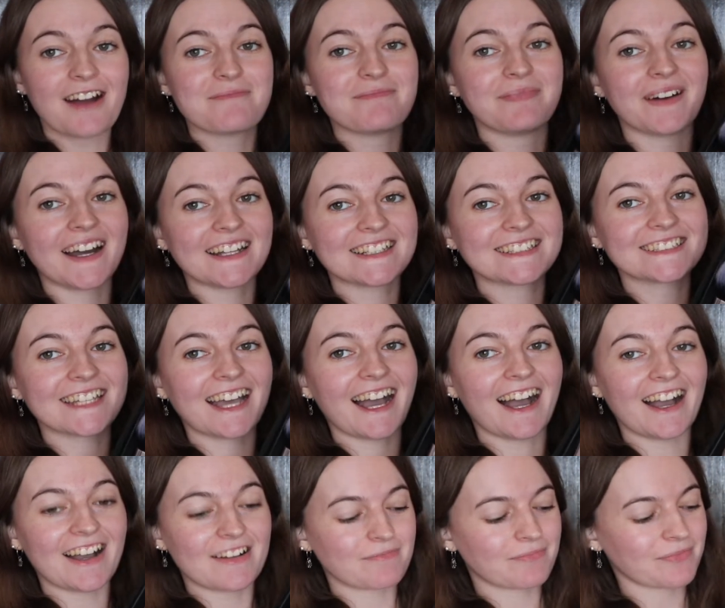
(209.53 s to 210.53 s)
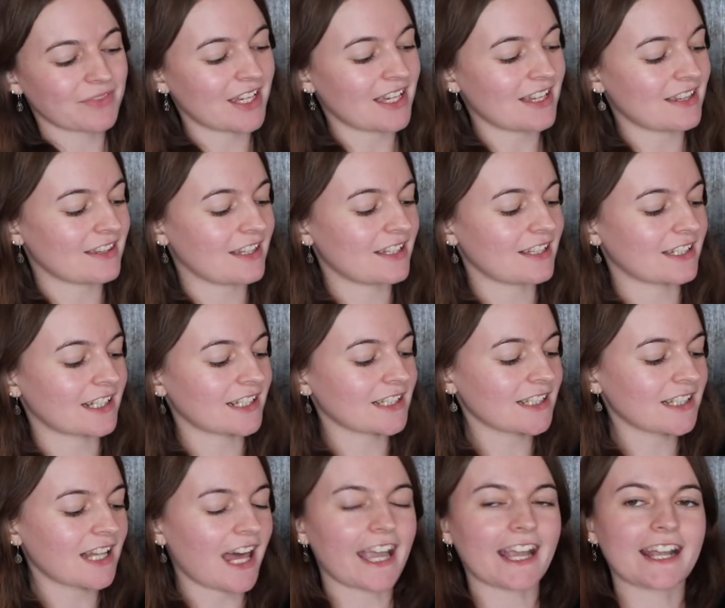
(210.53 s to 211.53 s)
But the little,
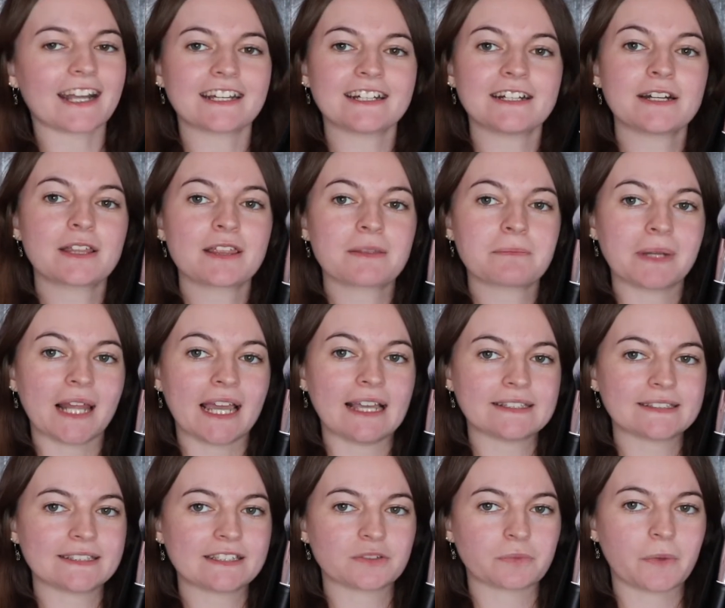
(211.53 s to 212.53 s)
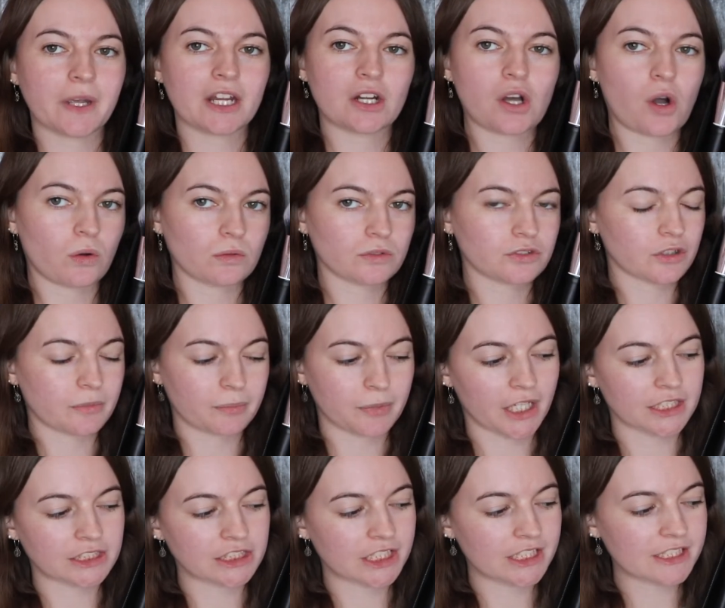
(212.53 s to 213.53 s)
like, places where it holds your
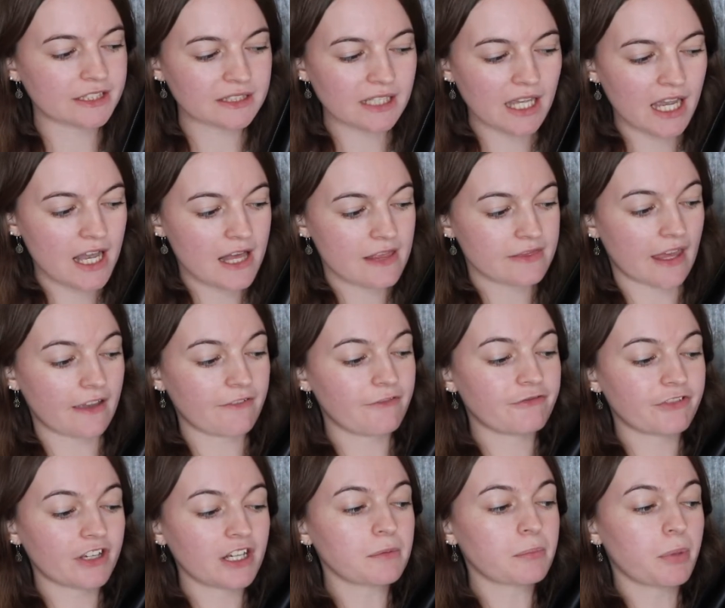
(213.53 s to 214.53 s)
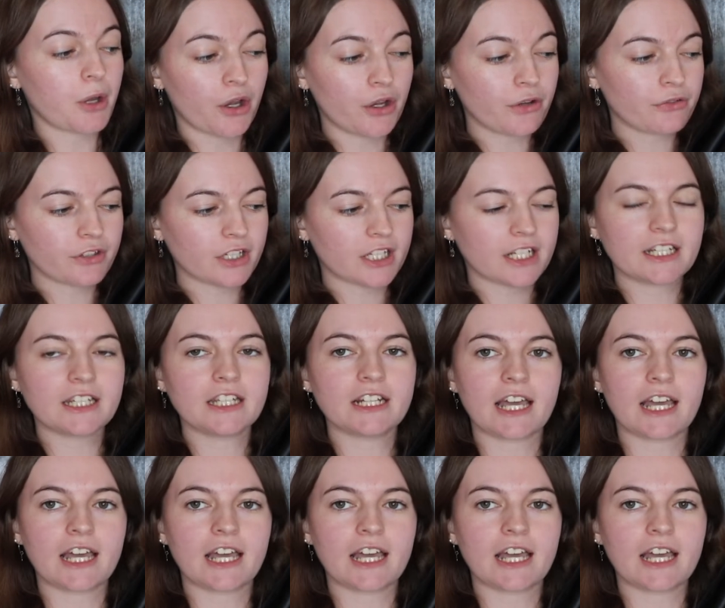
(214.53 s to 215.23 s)
brushes, they fit perfectly.